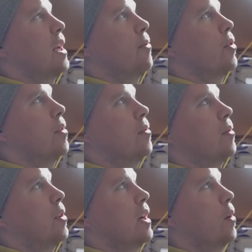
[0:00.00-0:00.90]
can run
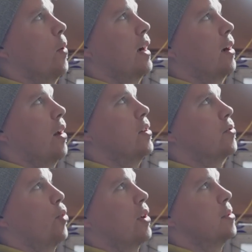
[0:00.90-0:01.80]
in quite close
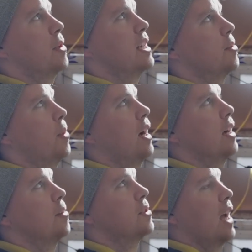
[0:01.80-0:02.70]
proximity to
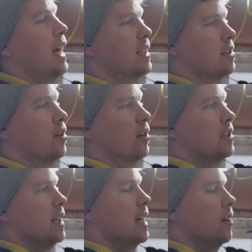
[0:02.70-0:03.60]
pipes as long
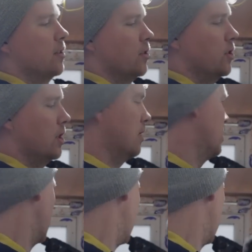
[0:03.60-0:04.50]
as they're not touching,
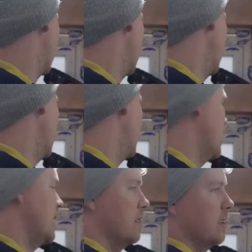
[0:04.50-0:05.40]
so
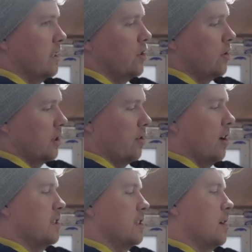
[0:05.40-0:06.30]
the heat doesn't induce
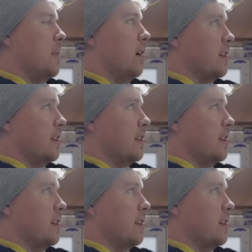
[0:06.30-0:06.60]
across and start melting